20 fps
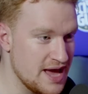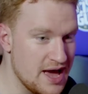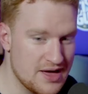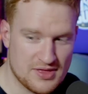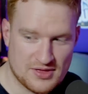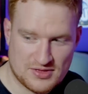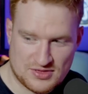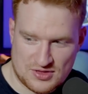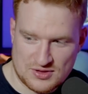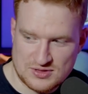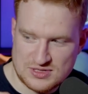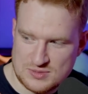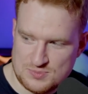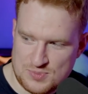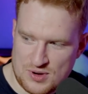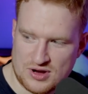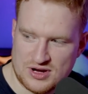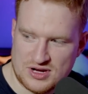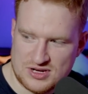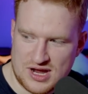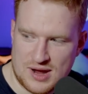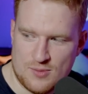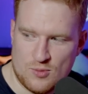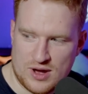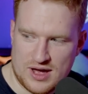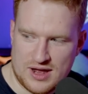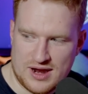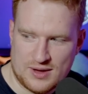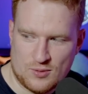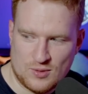Yeah, like, there's this period of time
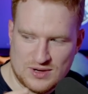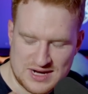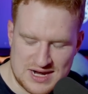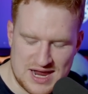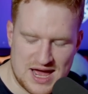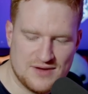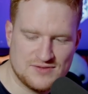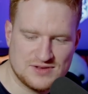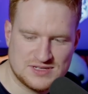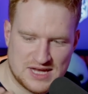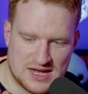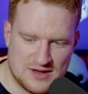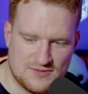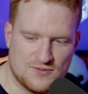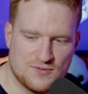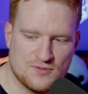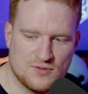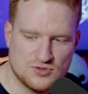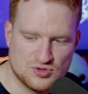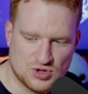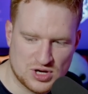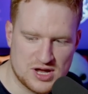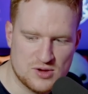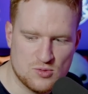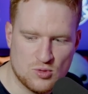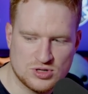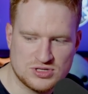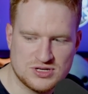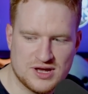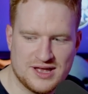where like we didn't have safe
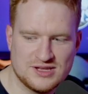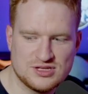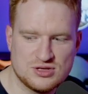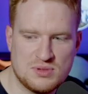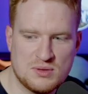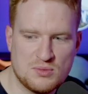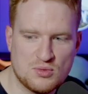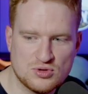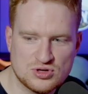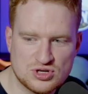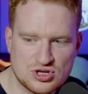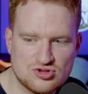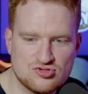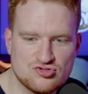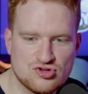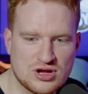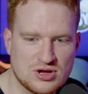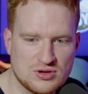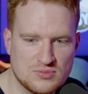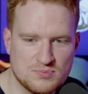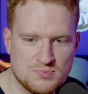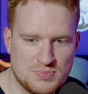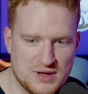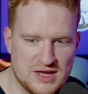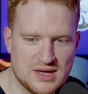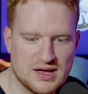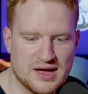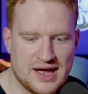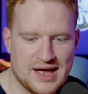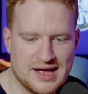drinking water, and so people would just drink
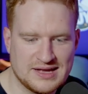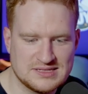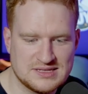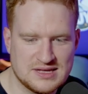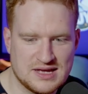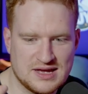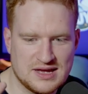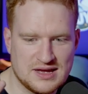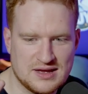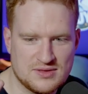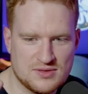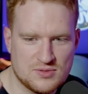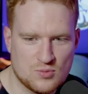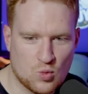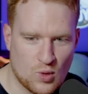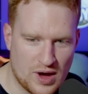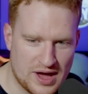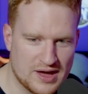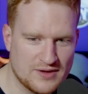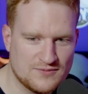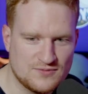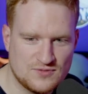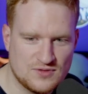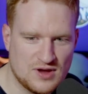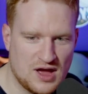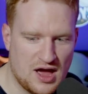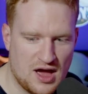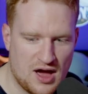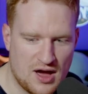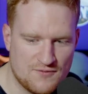beer as their way of, uh,
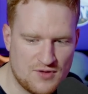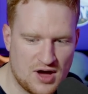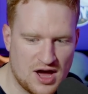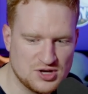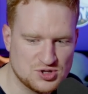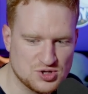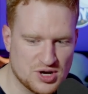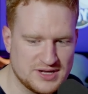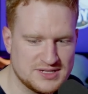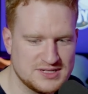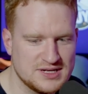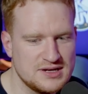uh of hydrating.